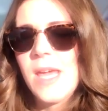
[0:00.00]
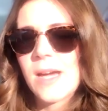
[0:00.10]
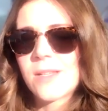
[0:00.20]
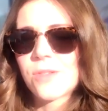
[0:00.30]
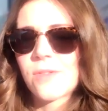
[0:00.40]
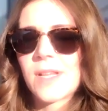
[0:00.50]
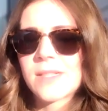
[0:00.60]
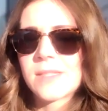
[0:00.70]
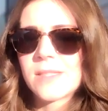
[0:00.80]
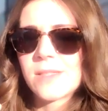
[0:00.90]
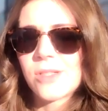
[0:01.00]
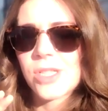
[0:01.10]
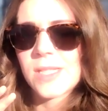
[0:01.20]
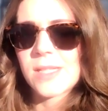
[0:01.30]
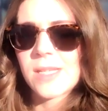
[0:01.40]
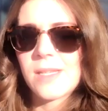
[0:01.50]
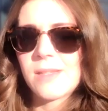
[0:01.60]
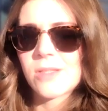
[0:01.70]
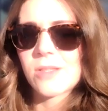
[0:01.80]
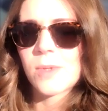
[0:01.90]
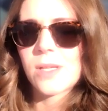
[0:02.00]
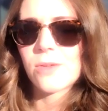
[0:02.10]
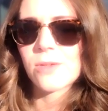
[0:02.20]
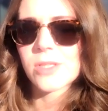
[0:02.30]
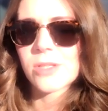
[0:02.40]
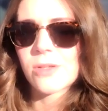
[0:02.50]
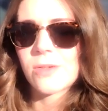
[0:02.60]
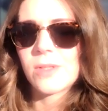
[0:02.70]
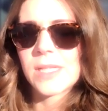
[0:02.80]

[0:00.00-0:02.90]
and it's reflected in the gene key this week also.